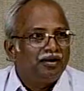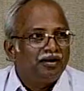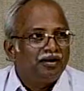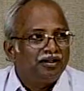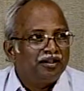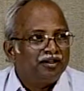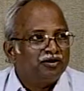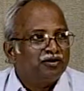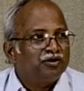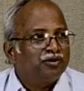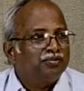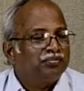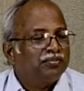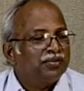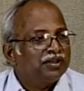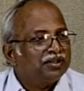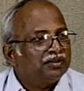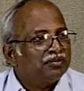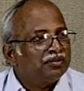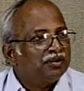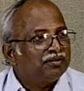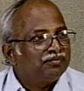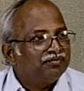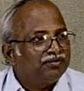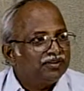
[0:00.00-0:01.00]
equipment
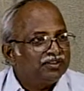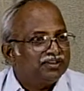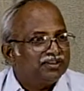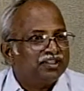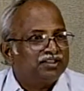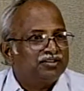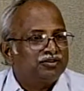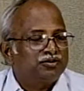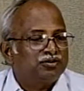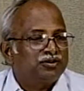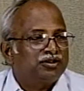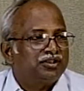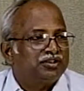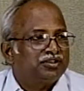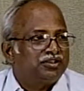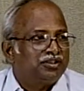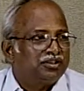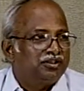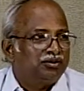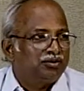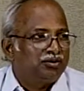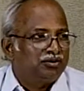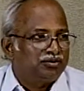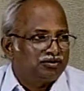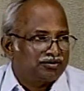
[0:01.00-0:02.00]
you have fitted to the drill
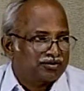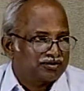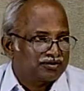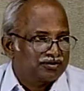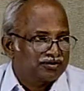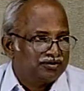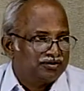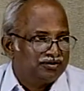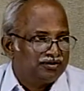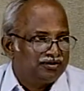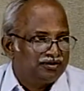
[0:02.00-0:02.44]
holes